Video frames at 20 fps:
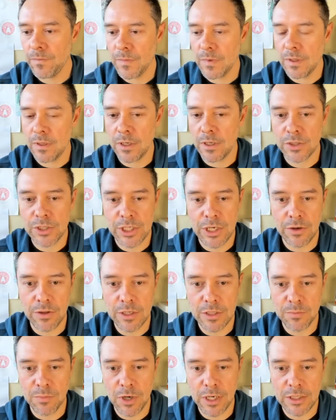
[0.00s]
I'll share this
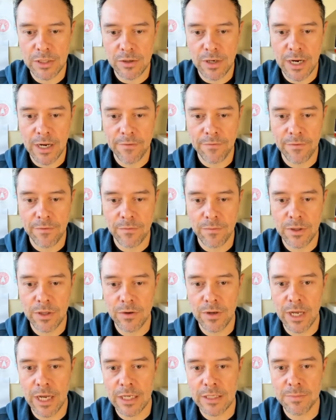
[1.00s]
price graph with you
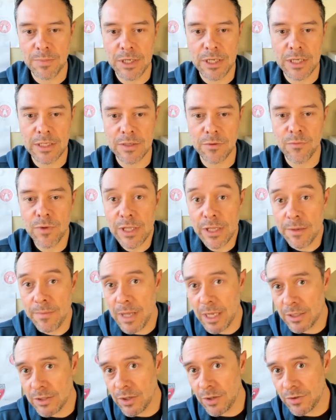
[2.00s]
guys because it really
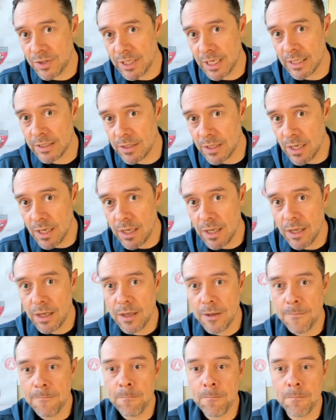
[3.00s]
makes no sense.
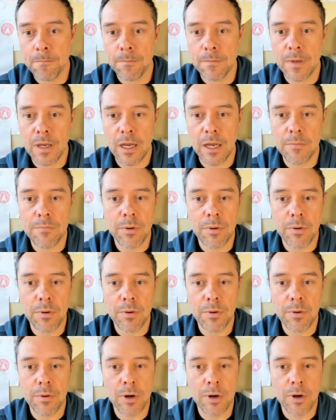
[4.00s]
I
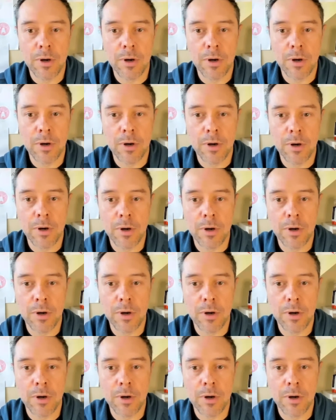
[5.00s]
bought a